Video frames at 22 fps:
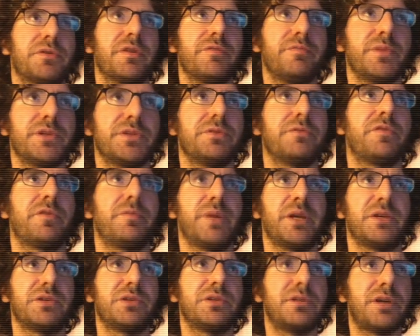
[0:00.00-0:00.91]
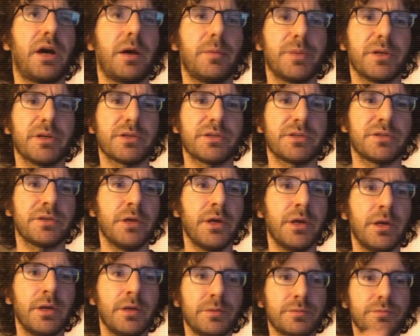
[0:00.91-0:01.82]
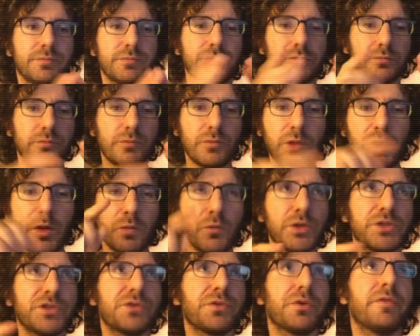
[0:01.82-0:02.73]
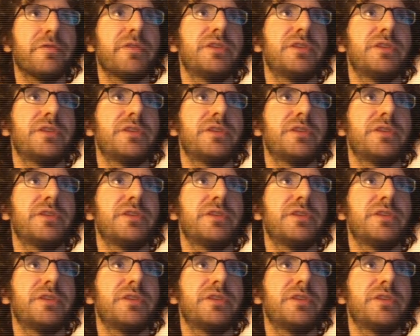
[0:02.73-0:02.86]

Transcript: of misinformation topics, what's sort of the